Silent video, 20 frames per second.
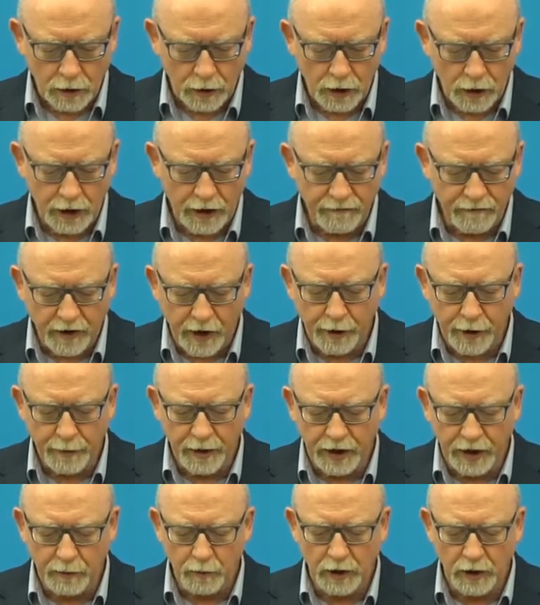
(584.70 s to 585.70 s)
The
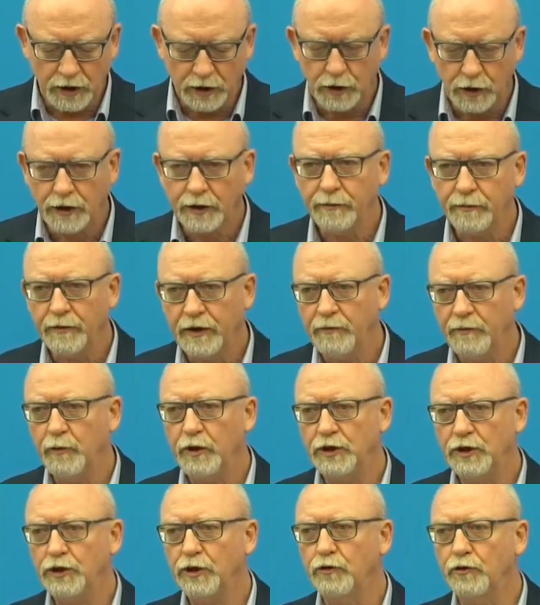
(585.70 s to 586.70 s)
environment in
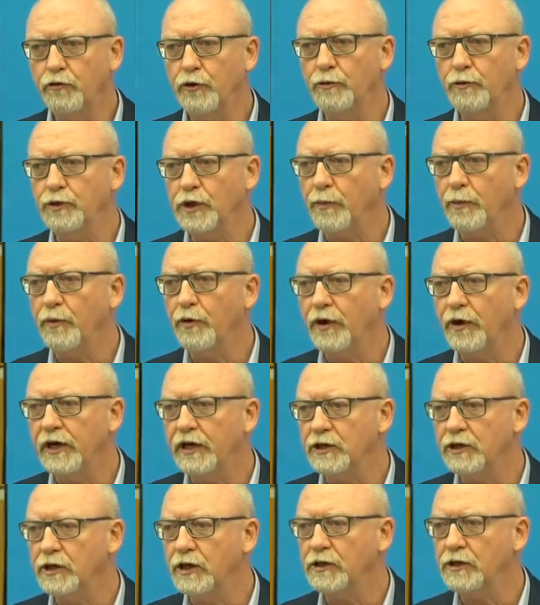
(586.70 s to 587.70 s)
which your groups operate
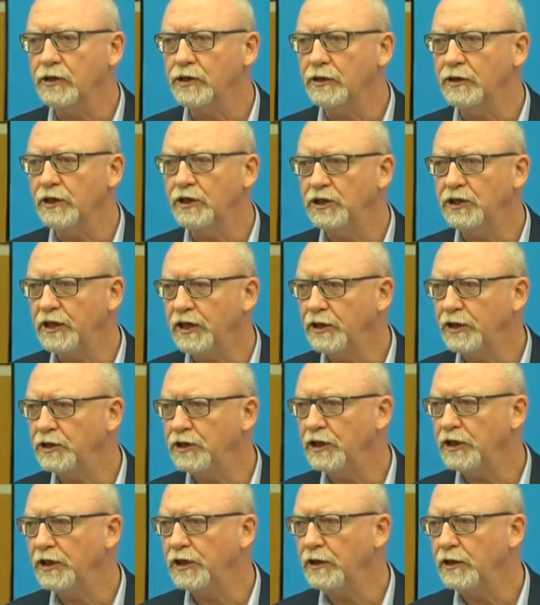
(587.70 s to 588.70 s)
is constantly
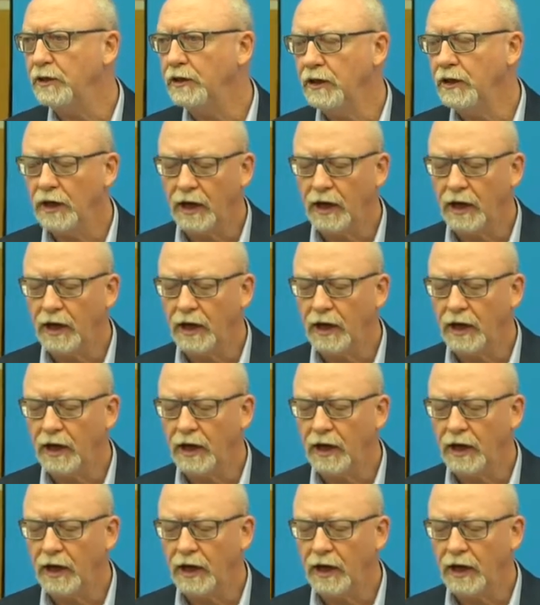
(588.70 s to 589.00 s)
changing.